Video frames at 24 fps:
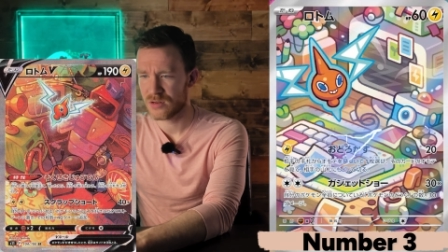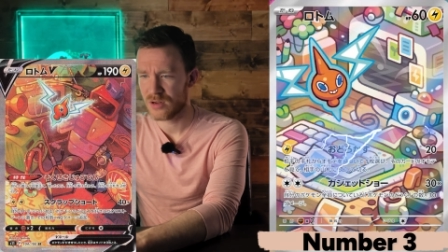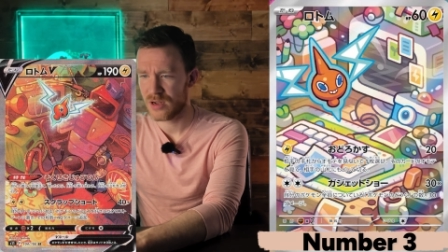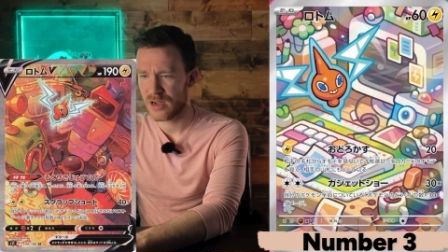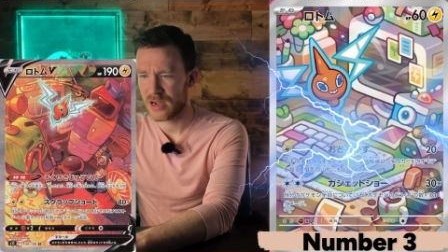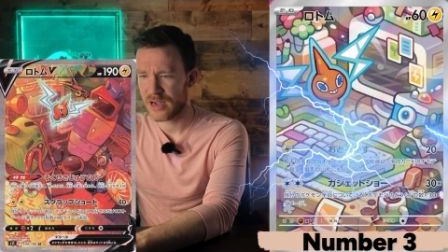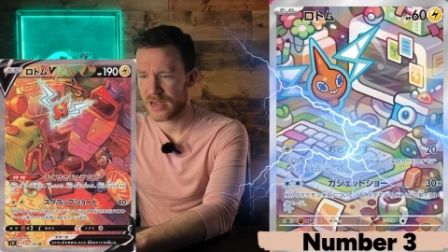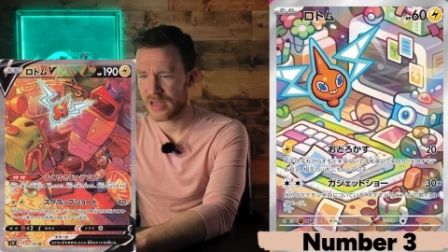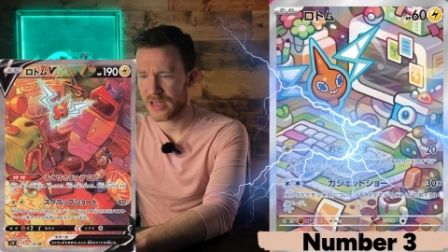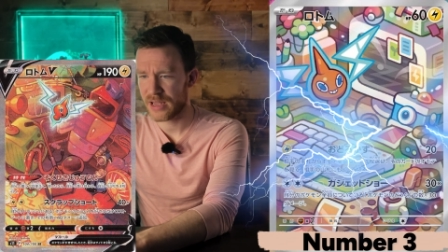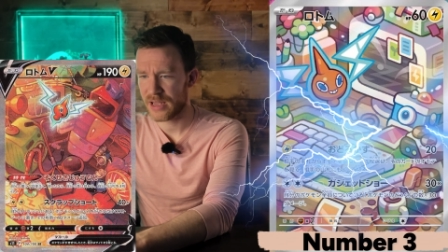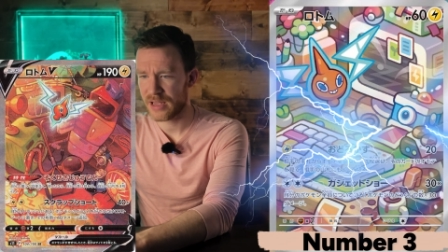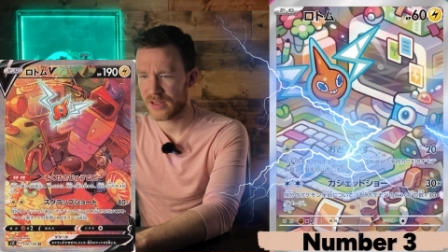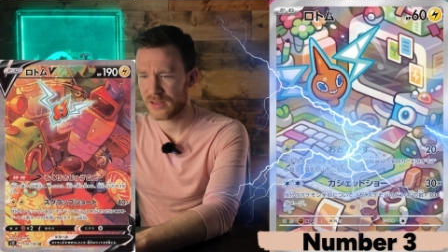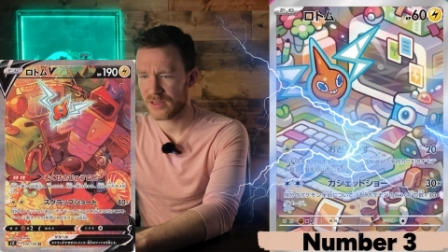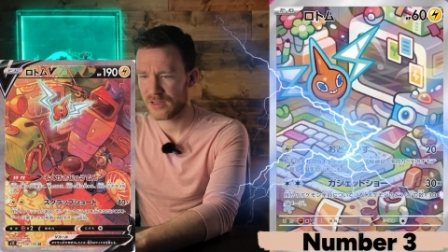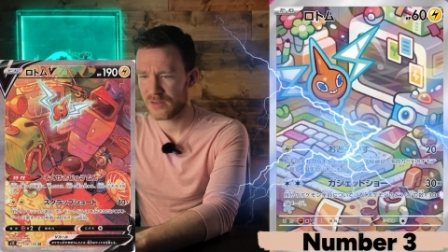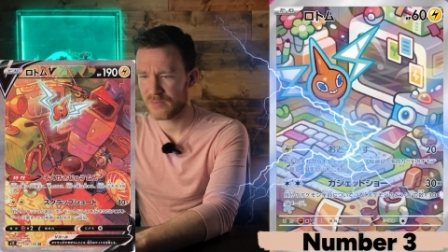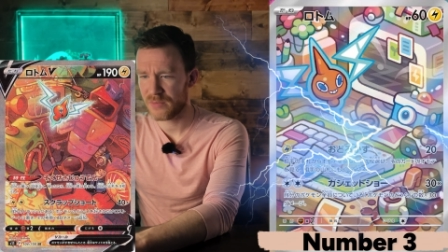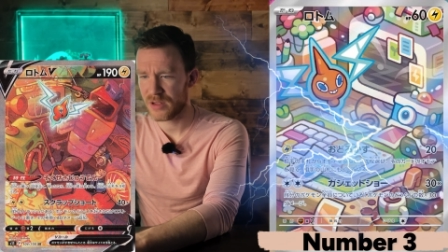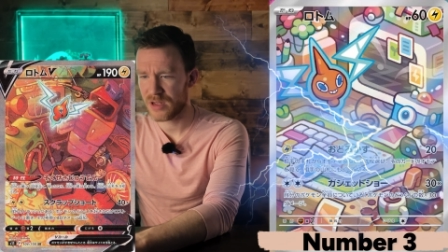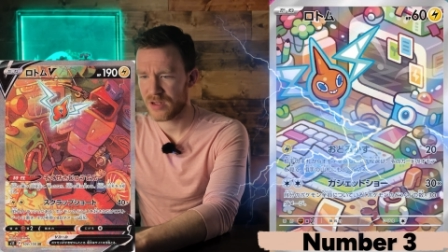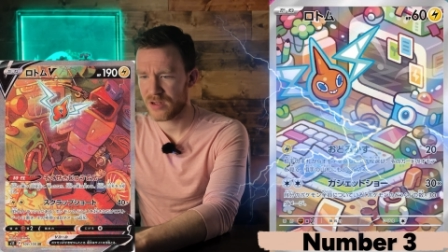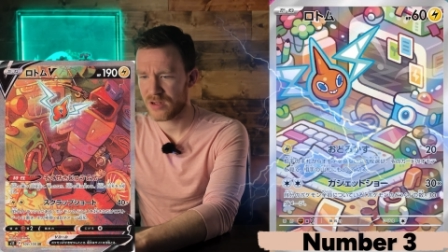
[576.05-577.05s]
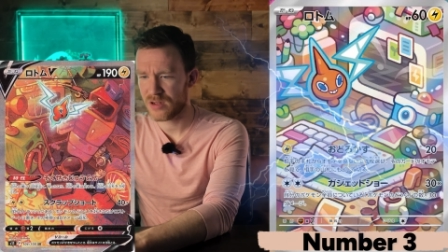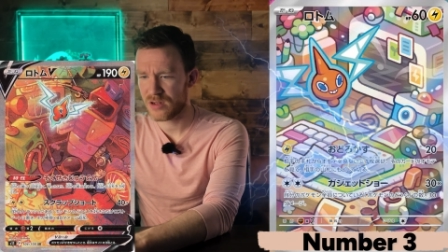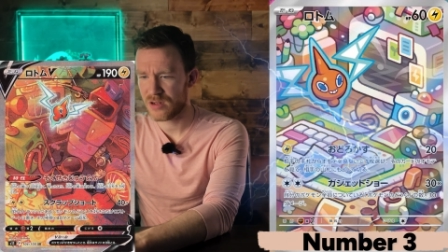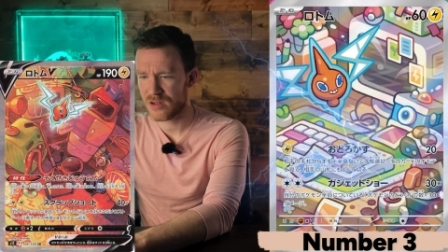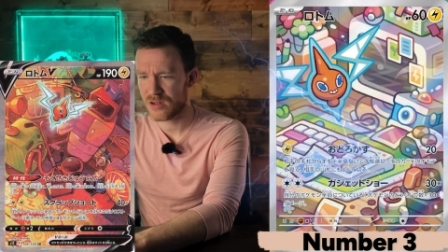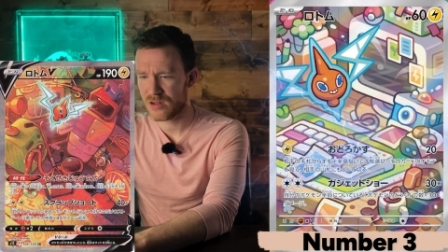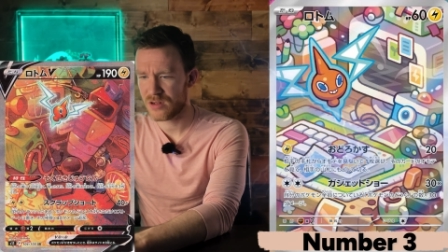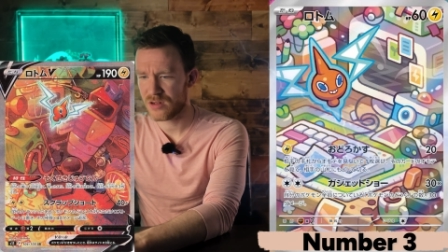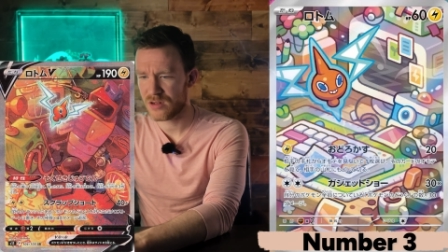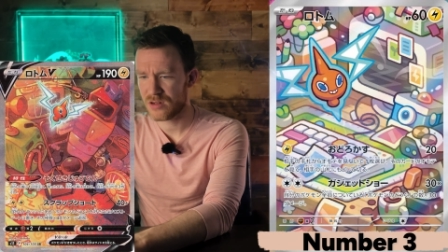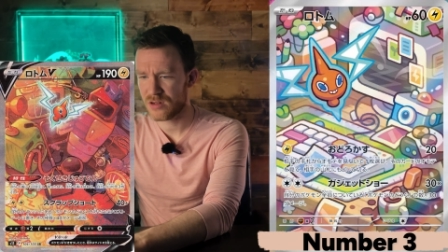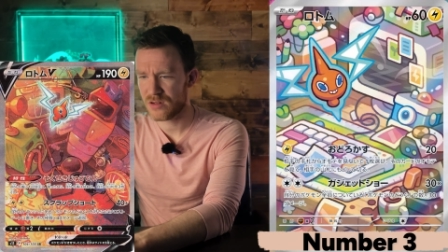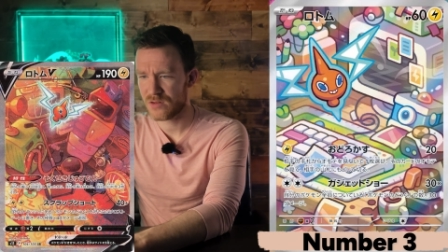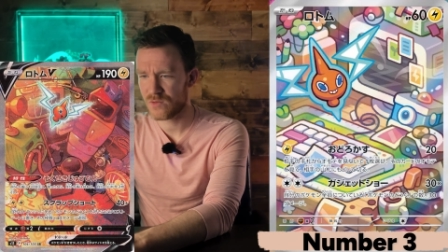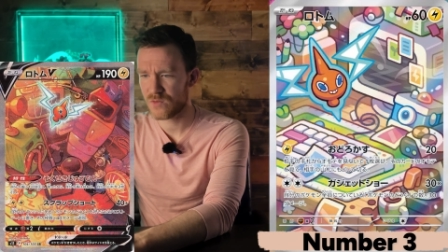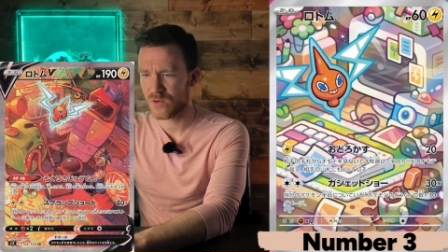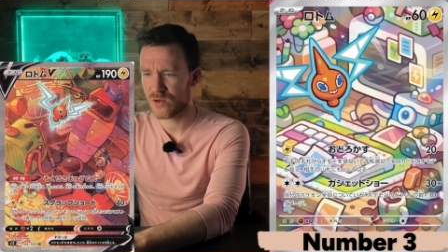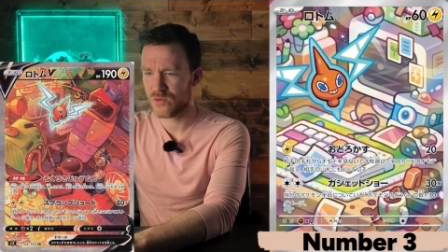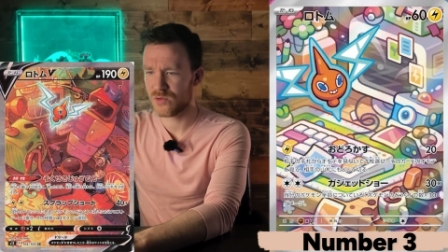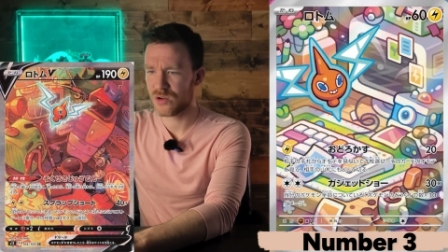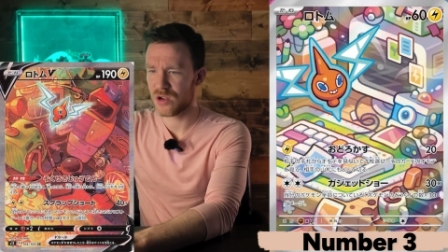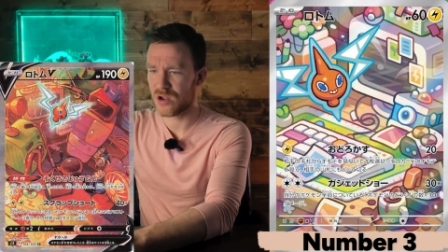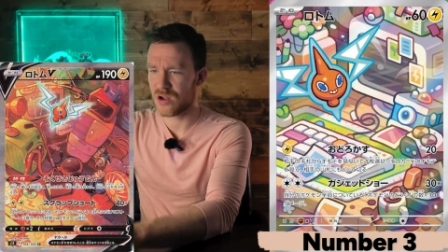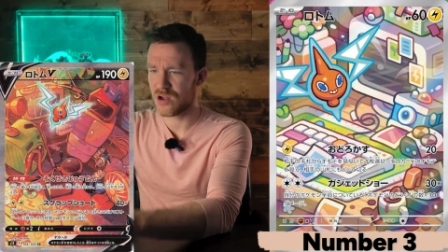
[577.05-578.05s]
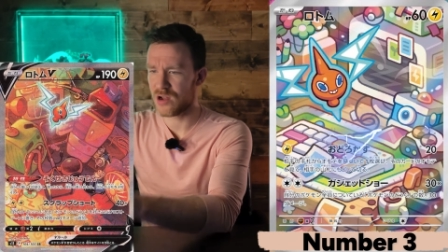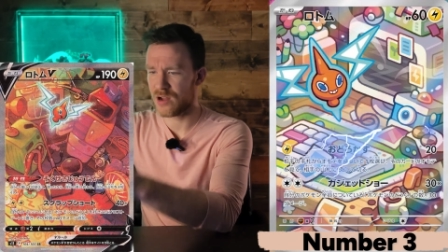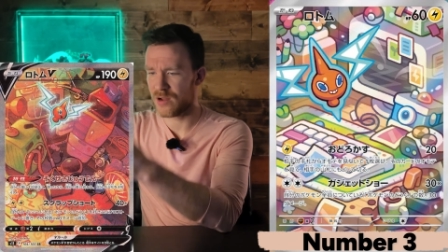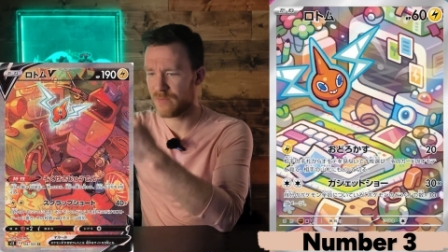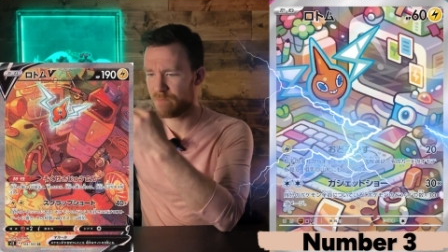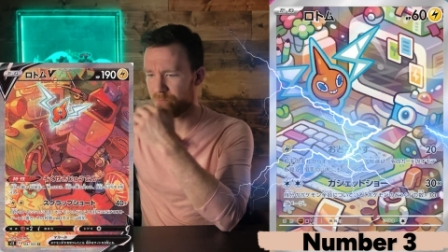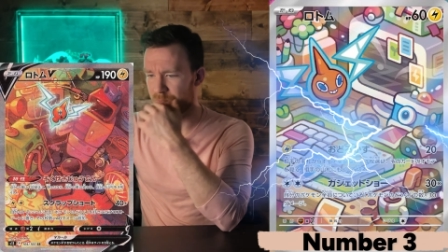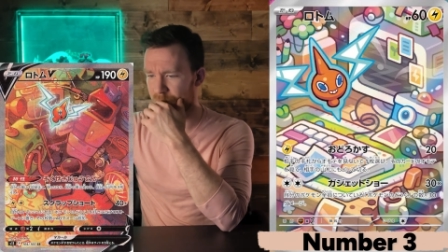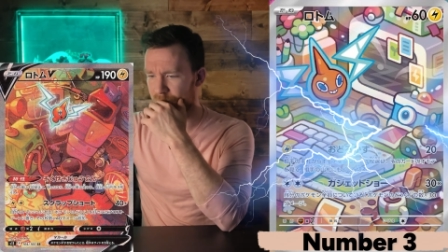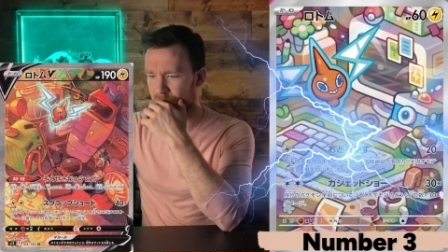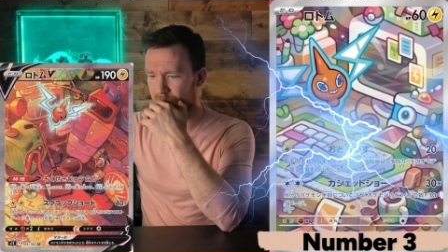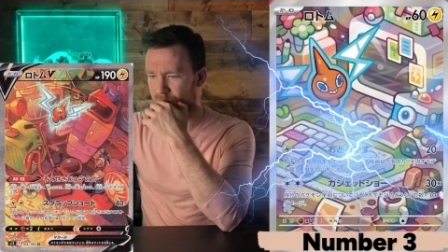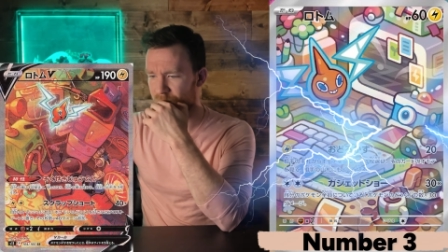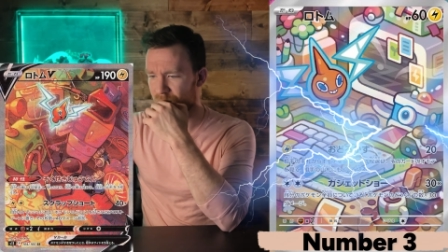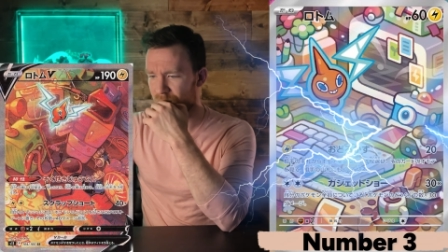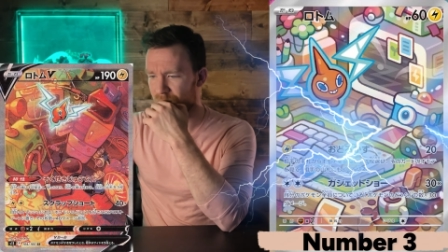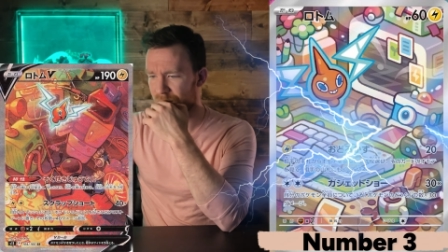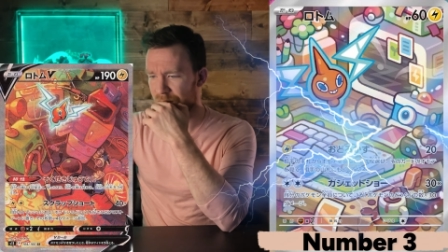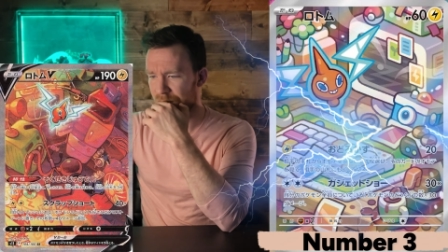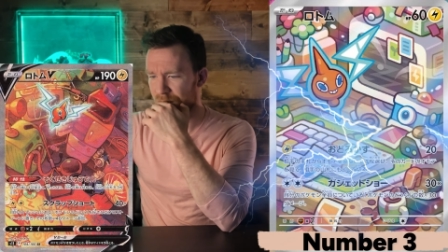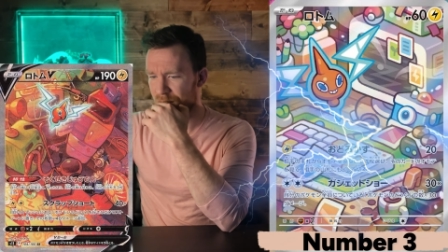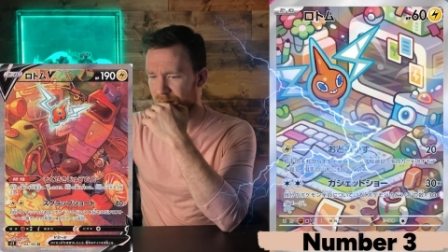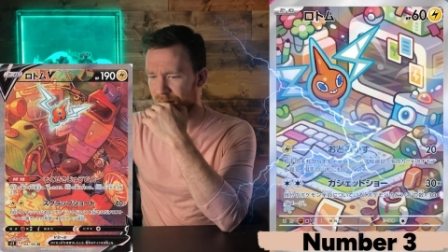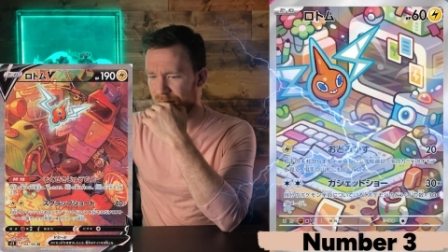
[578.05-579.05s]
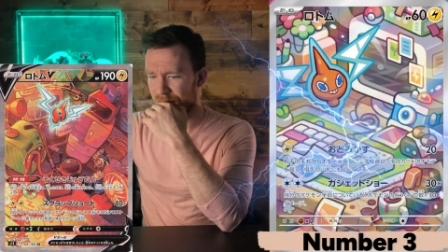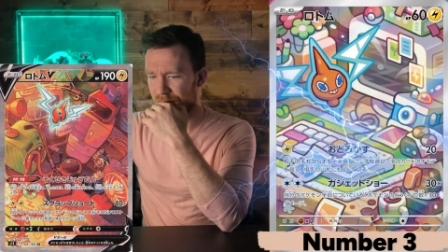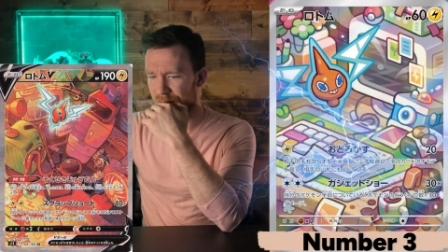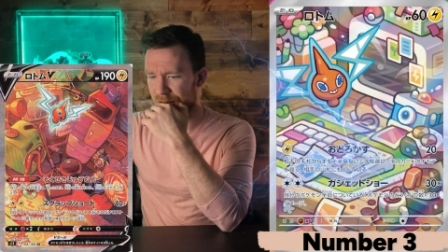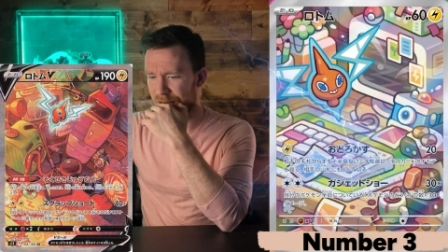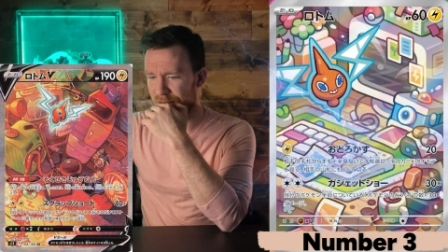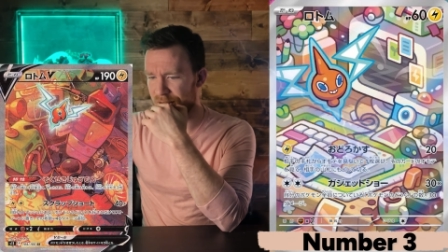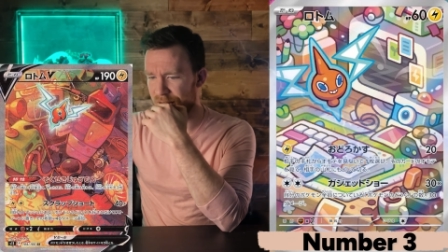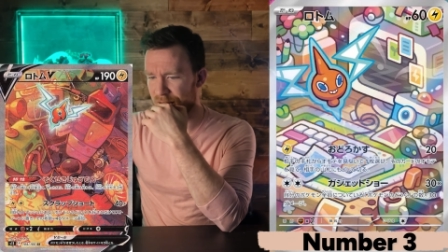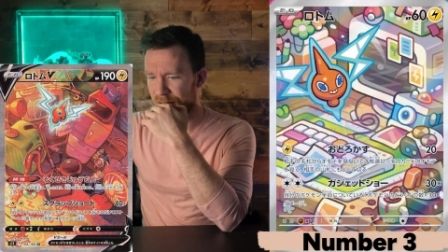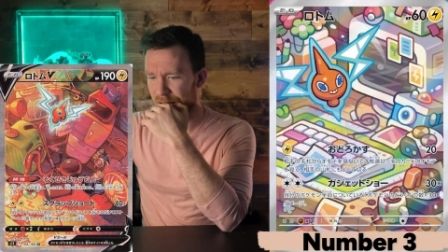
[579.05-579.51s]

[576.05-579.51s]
I can't spell Rotom. All right.